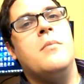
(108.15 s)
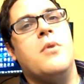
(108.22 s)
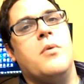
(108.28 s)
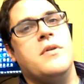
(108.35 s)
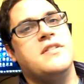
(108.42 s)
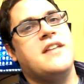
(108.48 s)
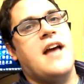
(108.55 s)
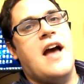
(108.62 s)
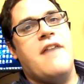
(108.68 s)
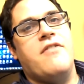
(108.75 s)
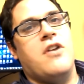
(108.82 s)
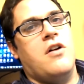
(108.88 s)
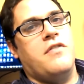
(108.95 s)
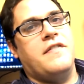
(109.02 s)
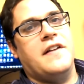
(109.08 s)
but once I
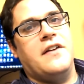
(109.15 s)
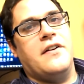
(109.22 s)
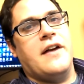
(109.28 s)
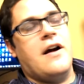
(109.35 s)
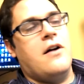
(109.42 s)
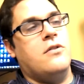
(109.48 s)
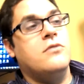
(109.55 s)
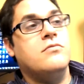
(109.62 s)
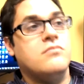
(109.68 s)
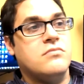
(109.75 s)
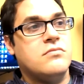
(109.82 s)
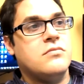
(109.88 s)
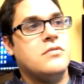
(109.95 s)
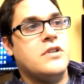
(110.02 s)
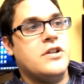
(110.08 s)
have it all figured out,
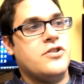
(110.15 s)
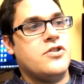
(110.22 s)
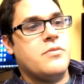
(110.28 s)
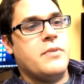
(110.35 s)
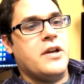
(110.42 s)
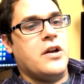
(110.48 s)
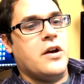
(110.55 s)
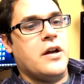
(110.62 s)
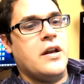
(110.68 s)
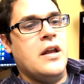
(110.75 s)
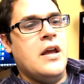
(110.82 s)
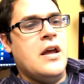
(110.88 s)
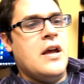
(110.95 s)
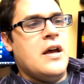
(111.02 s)
it should be good.